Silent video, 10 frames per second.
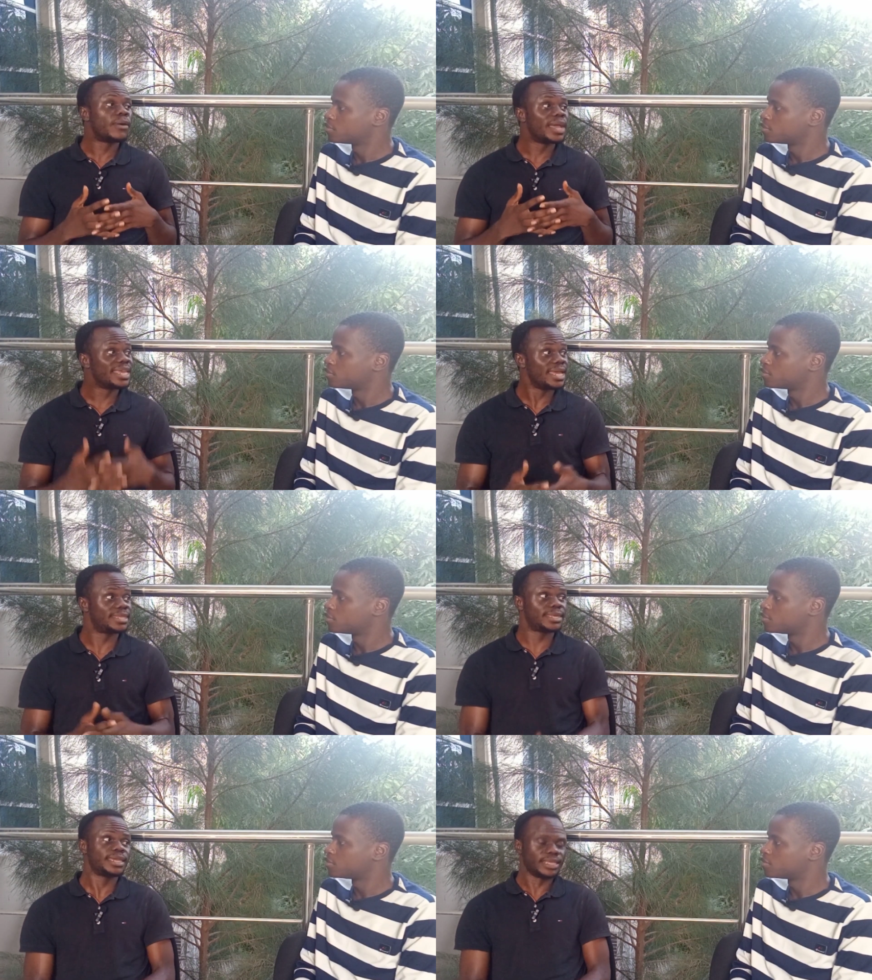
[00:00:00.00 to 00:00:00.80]
Speaker 1: our
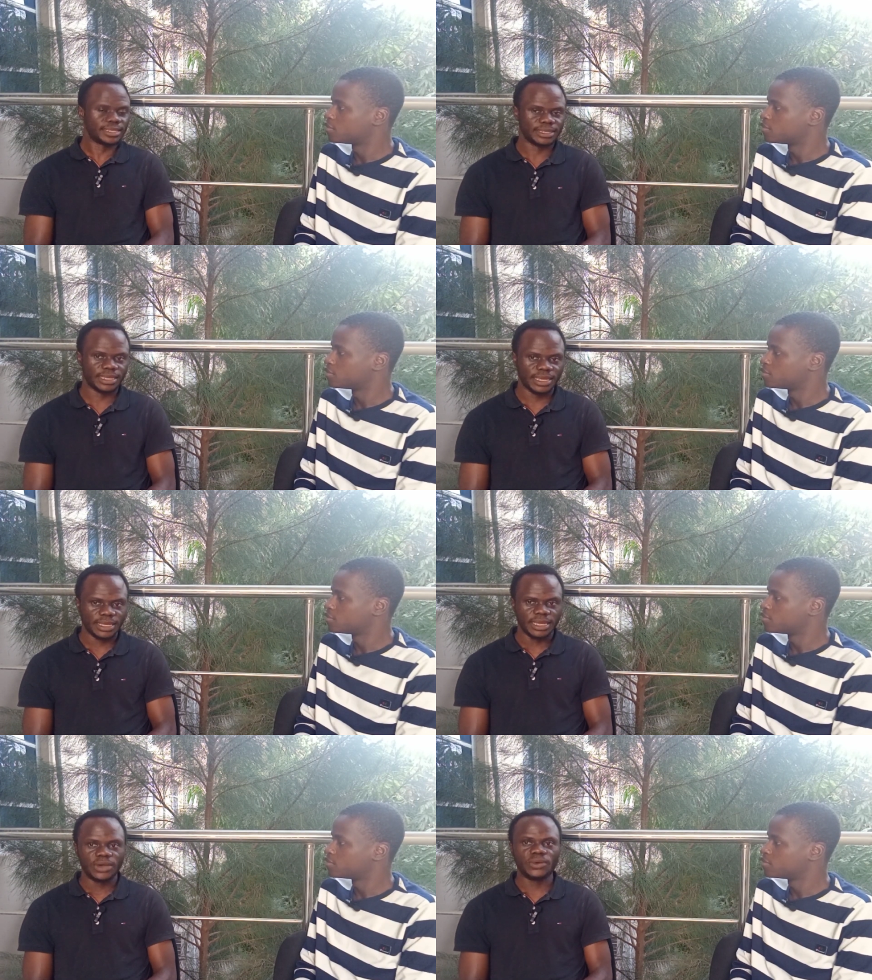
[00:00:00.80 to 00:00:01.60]
year three
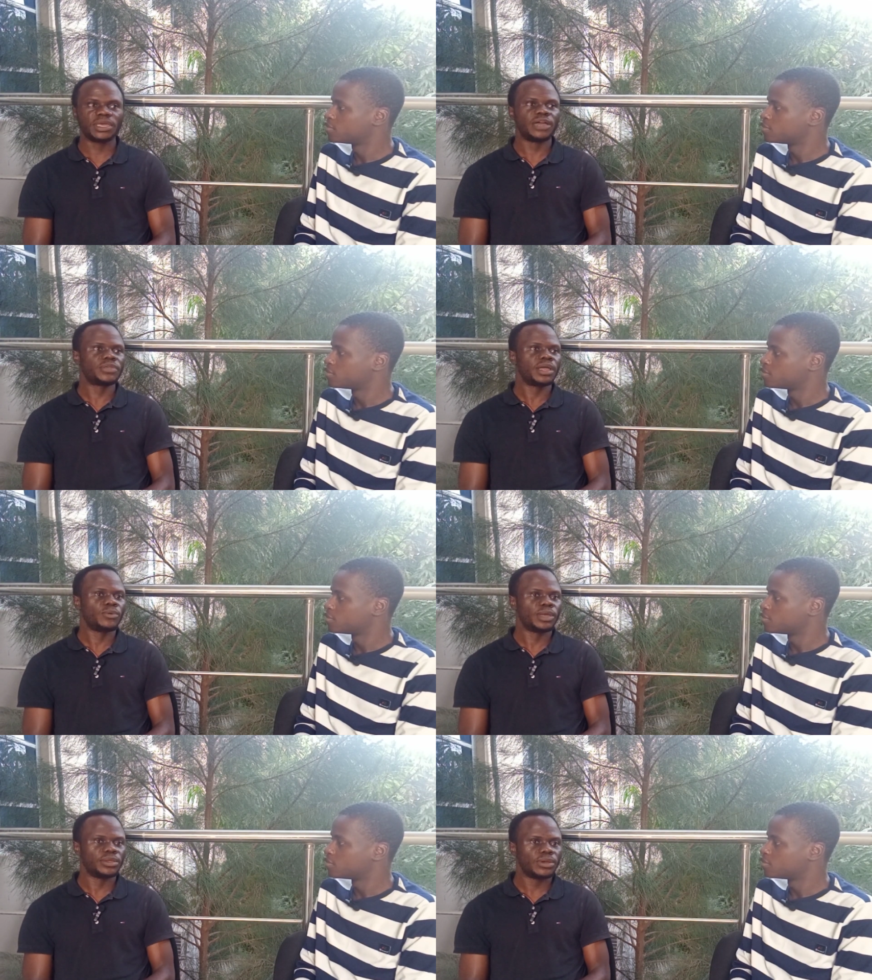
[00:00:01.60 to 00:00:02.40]
okay
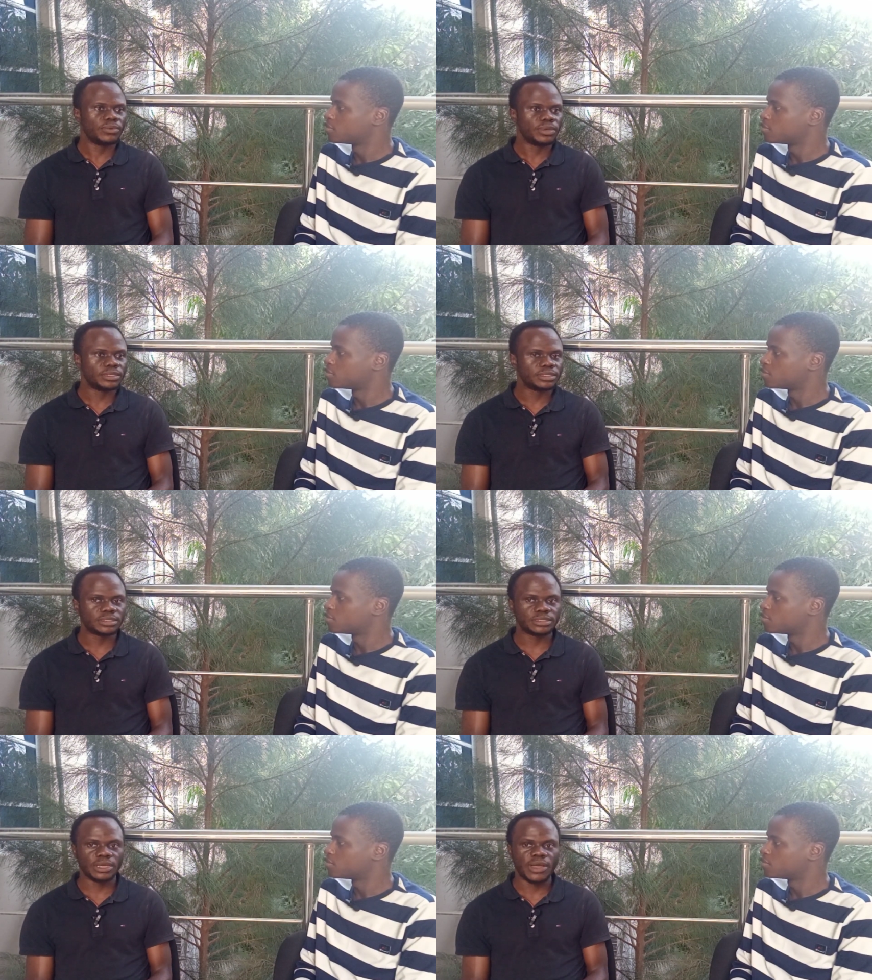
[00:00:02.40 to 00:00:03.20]
after we are done
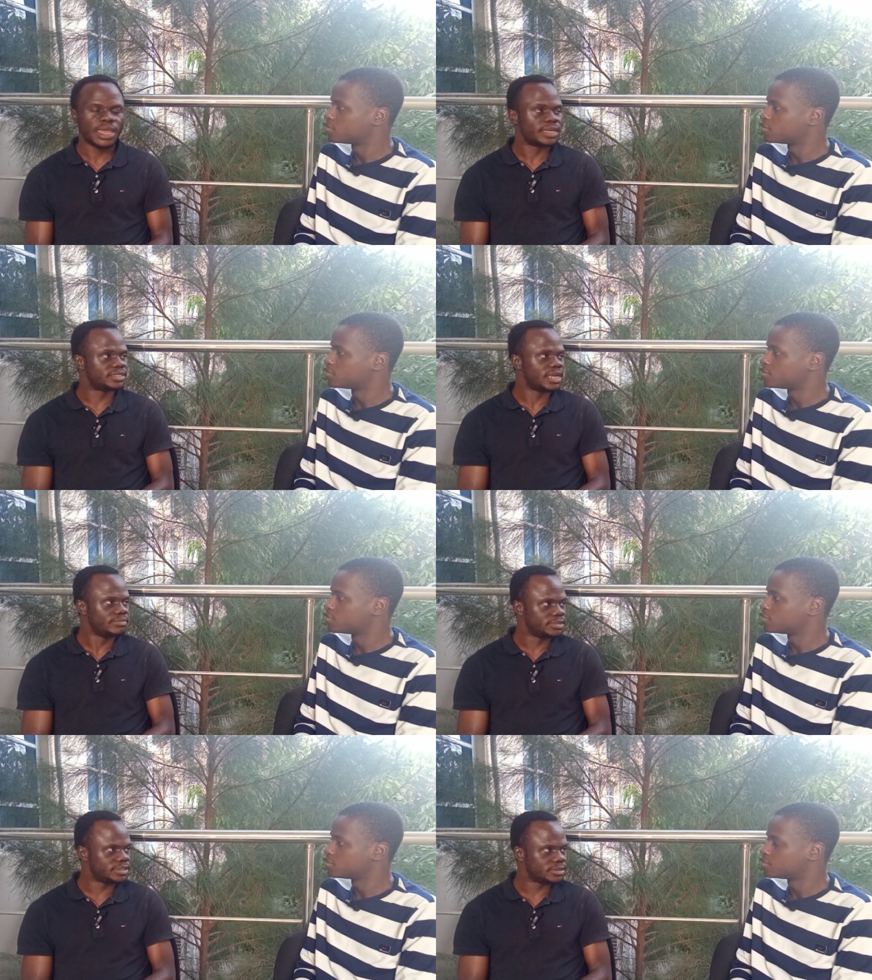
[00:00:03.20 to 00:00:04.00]
with our
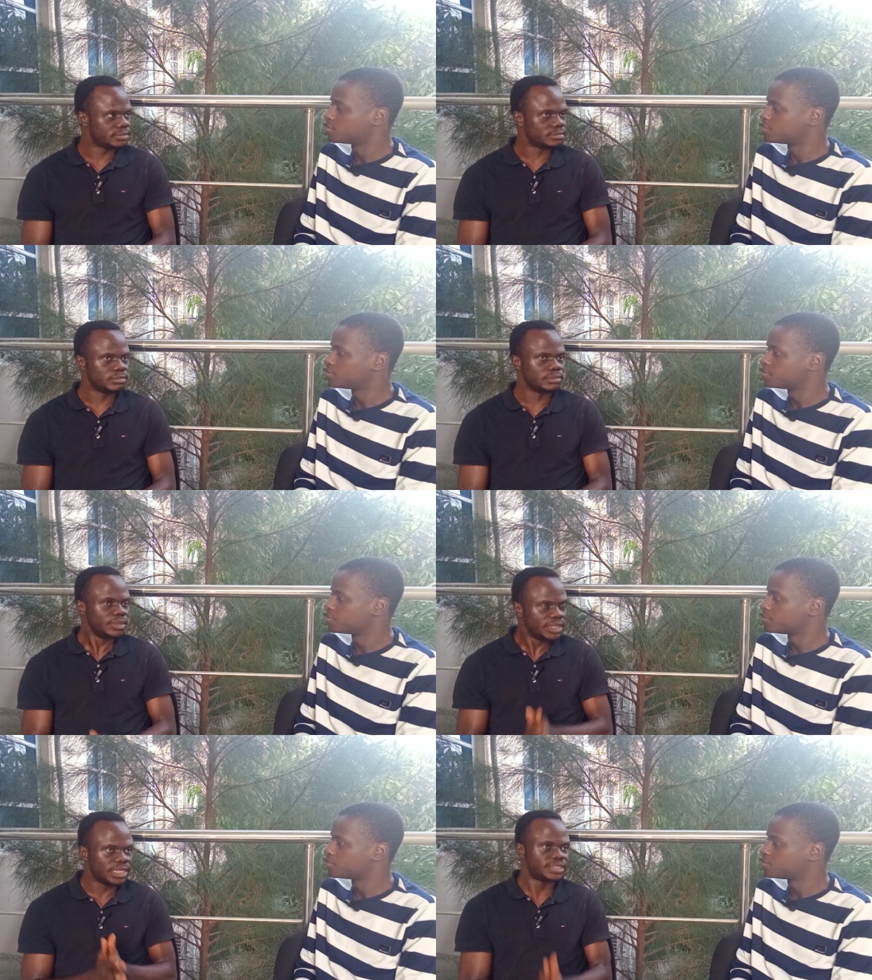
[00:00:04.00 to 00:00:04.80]
exams
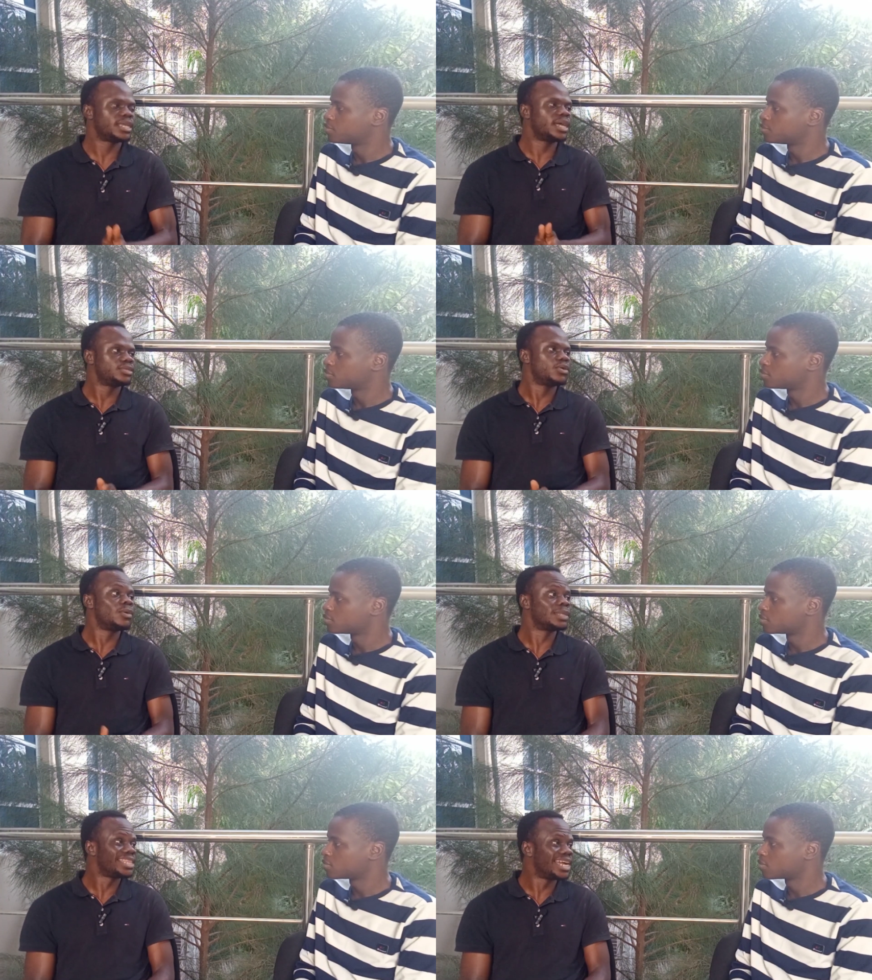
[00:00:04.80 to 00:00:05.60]
they start
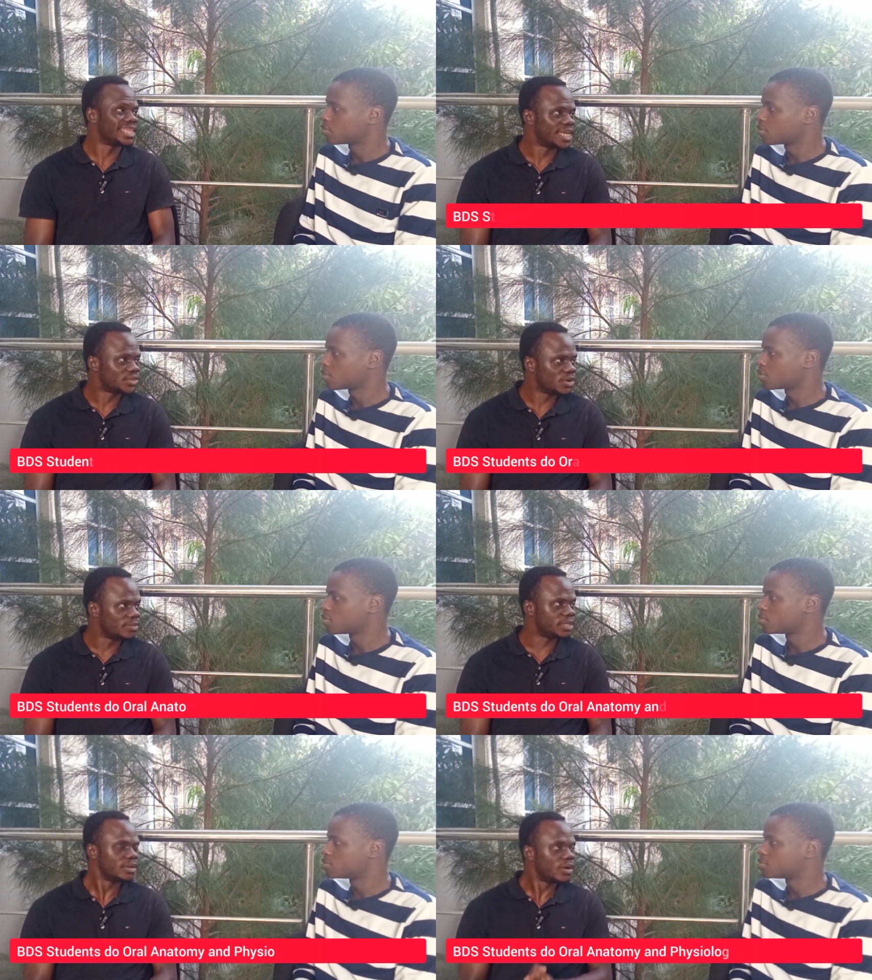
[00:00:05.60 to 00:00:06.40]
oral
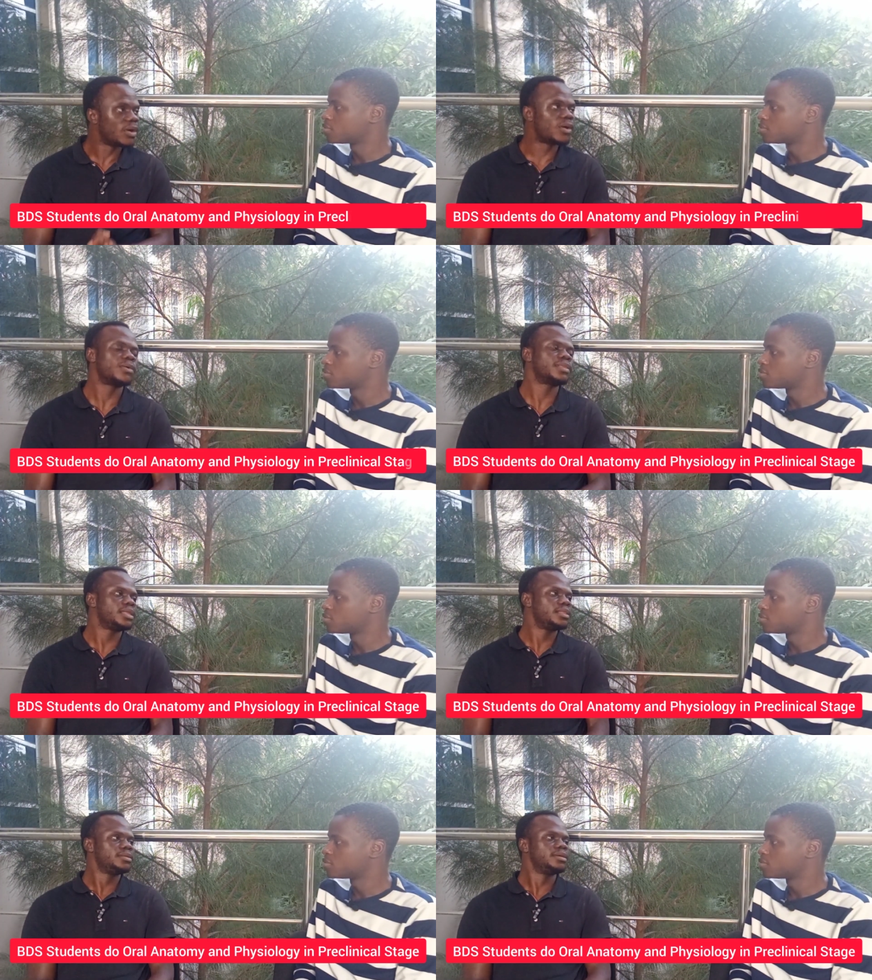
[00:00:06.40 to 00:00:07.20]
anatomy
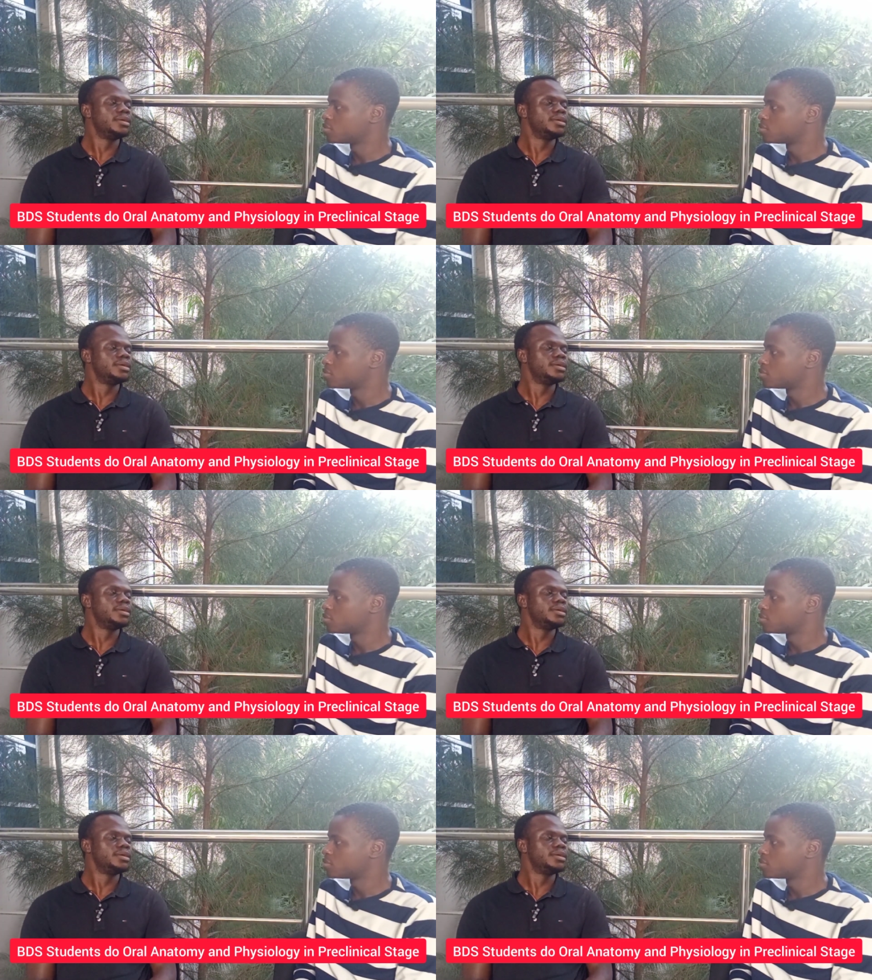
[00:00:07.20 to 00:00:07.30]
oral